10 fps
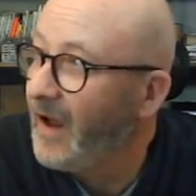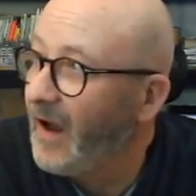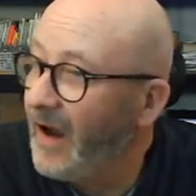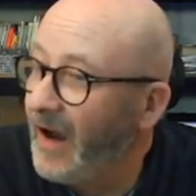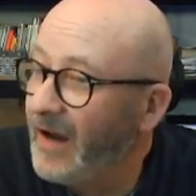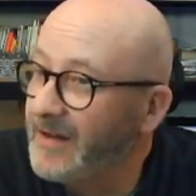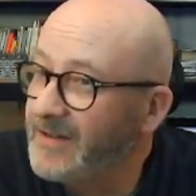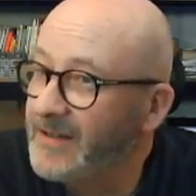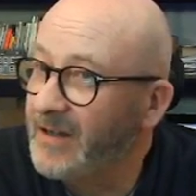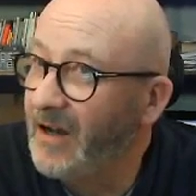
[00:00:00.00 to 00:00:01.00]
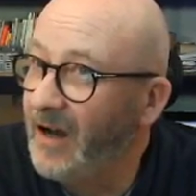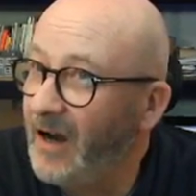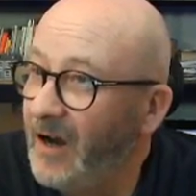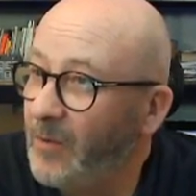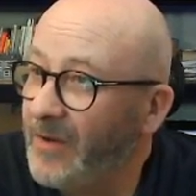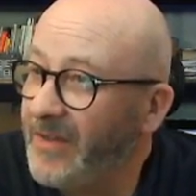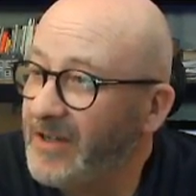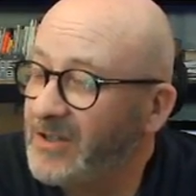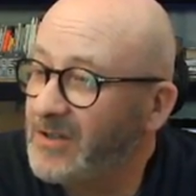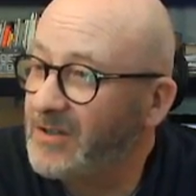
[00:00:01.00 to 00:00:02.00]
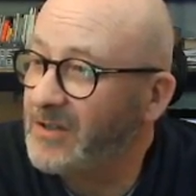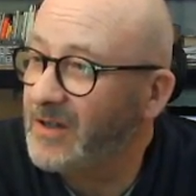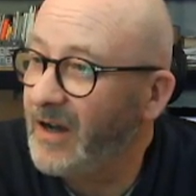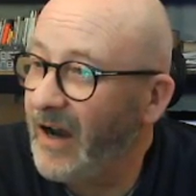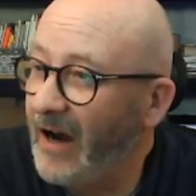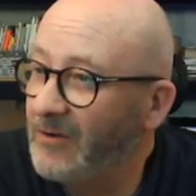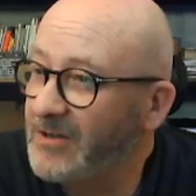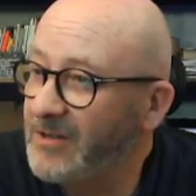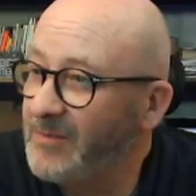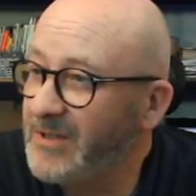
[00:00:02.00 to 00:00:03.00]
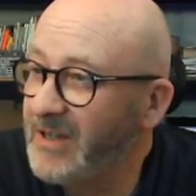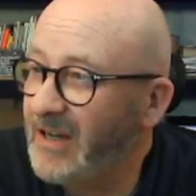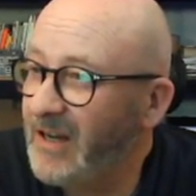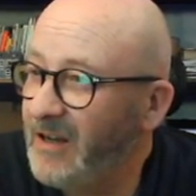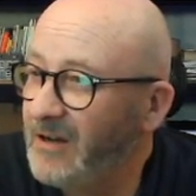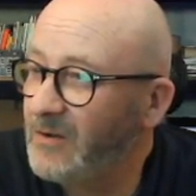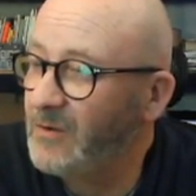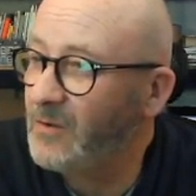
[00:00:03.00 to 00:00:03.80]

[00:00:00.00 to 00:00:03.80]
And with this house in particular,